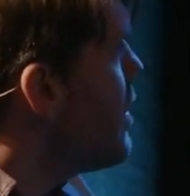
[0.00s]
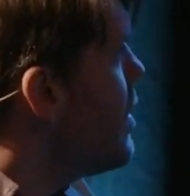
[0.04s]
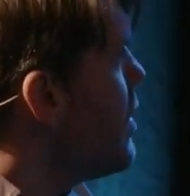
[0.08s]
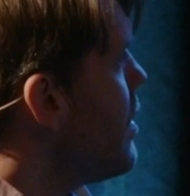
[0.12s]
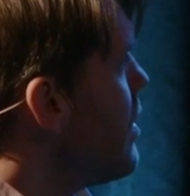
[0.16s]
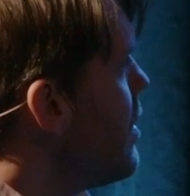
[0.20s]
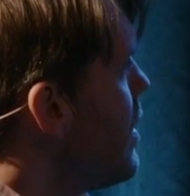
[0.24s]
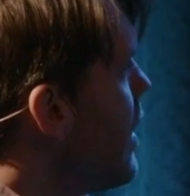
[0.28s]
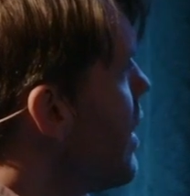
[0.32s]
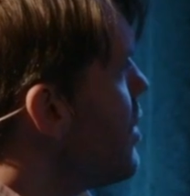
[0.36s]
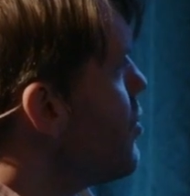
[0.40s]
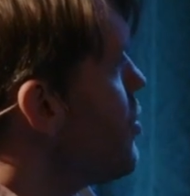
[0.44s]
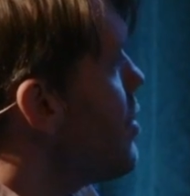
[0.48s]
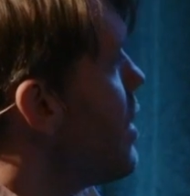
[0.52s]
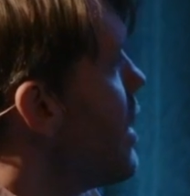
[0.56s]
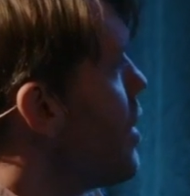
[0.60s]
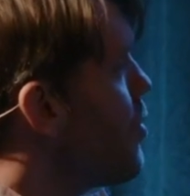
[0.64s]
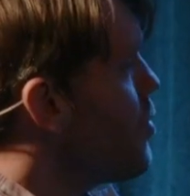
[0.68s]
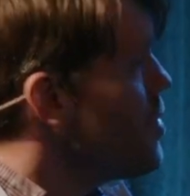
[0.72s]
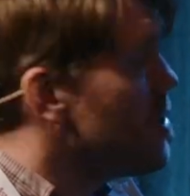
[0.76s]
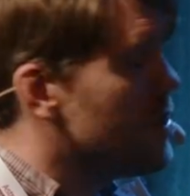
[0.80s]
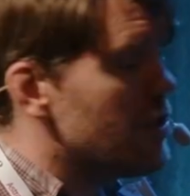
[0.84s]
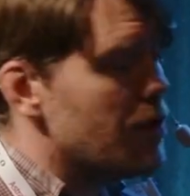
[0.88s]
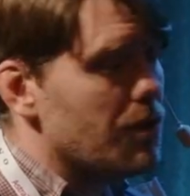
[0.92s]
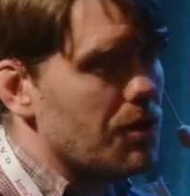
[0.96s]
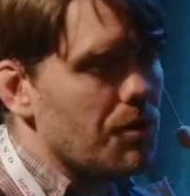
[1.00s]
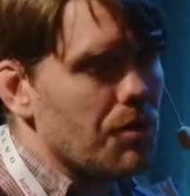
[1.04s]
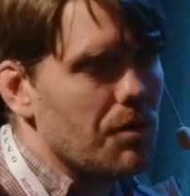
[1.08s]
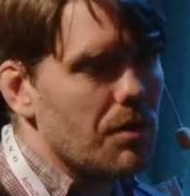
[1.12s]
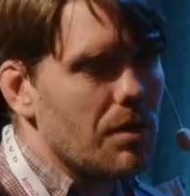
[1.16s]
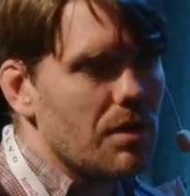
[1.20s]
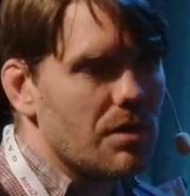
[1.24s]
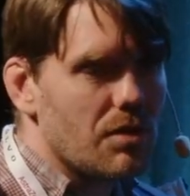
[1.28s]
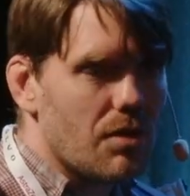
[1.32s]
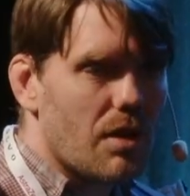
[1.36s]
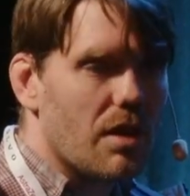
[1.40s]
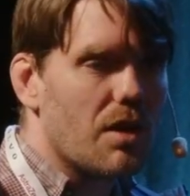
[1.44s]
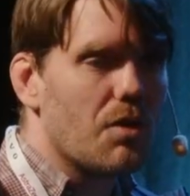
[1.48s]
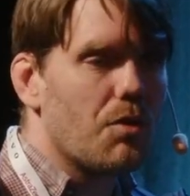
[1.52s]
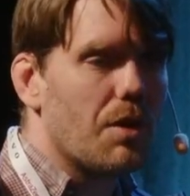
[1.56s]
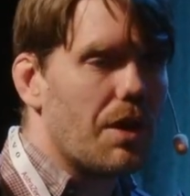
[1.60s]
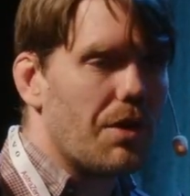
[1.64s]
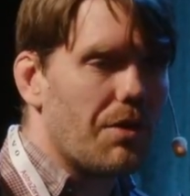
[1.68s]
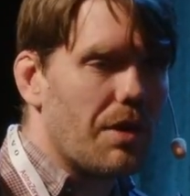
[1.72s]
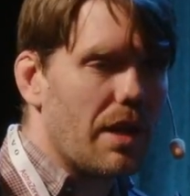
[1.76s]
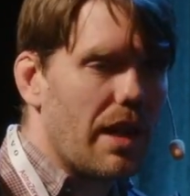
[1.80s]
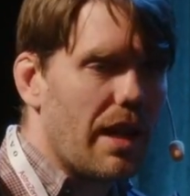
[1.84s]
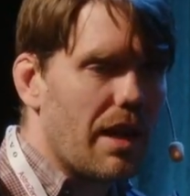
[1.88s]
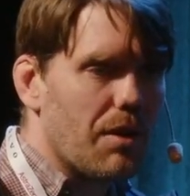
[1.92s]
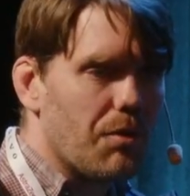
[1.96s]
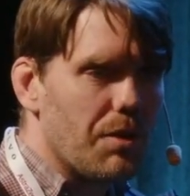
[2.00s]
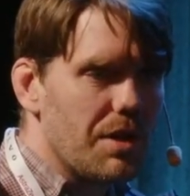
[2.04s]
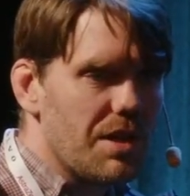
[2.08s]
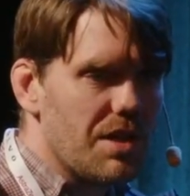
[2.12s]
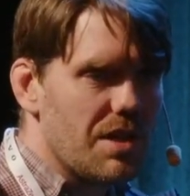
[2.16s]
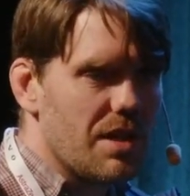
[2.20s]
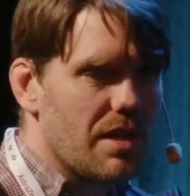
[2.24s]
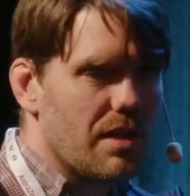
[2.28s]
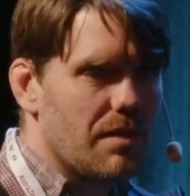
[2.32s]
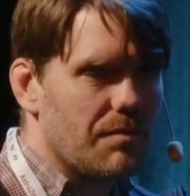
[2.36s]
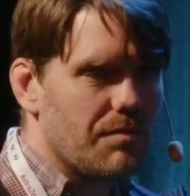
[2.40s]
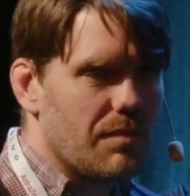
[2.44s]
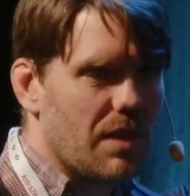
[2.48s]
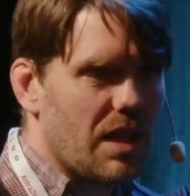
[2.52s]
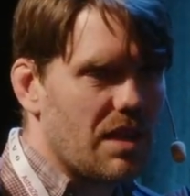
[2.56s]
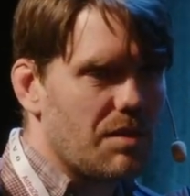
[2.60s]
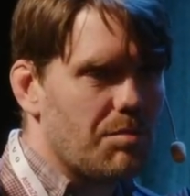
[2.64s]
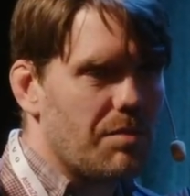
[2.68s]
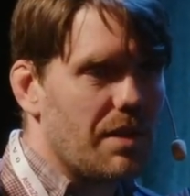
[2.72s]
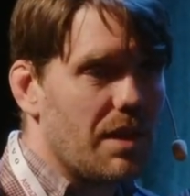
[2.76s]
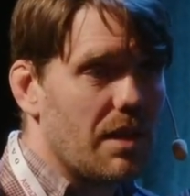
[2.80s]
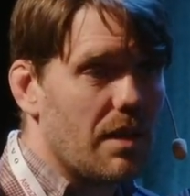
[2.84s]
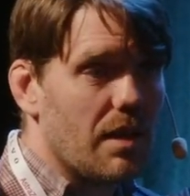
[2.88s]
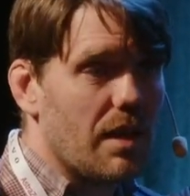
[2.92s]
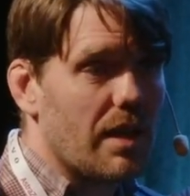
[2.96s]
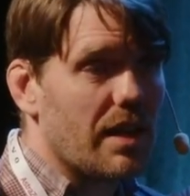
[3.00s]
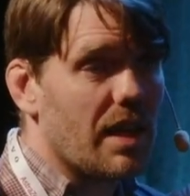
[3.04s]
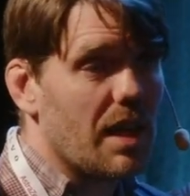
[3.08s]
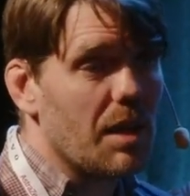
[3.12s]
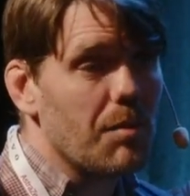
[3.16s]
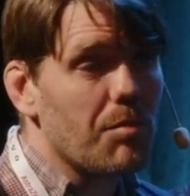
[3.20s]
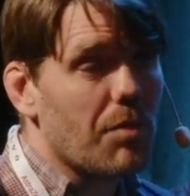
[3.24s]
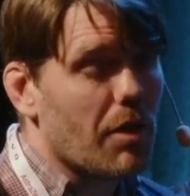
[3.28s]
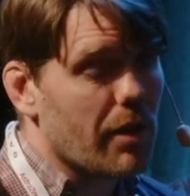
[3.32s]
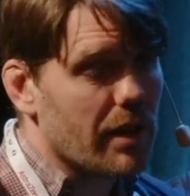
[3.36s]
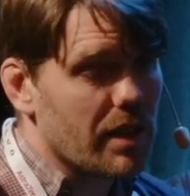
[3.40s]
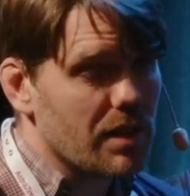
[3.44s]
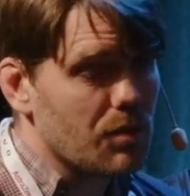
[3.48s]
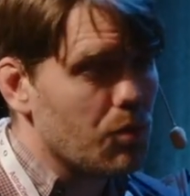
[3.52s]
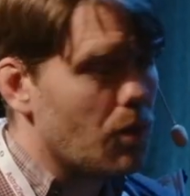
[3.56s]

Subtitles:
natural language to sort of query language has been a key part as